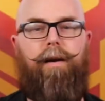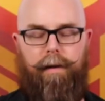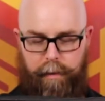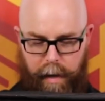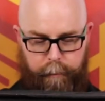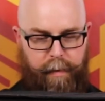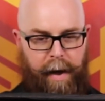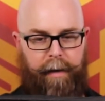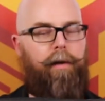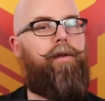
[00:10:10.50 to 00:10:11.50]
in that
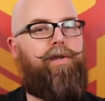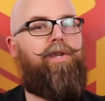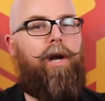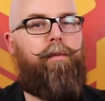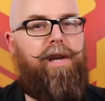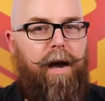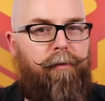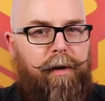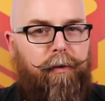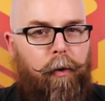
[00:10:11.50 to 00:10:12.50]
bag. Now this is going to be
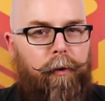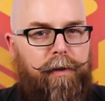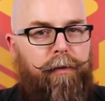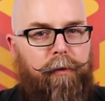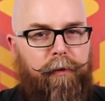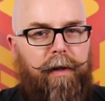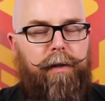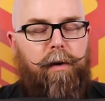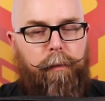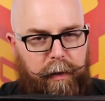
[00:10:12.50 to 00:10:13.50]
heavy, of course, if you fill
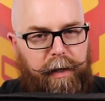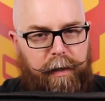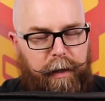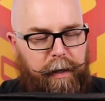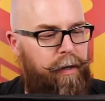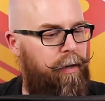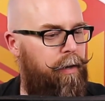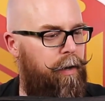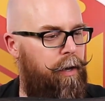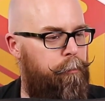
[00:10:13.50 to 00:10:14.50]
it completely,
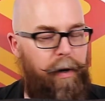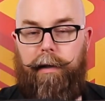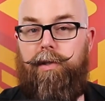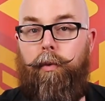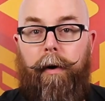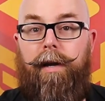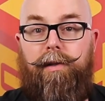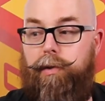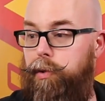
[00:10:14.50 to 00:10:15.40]
but it's great to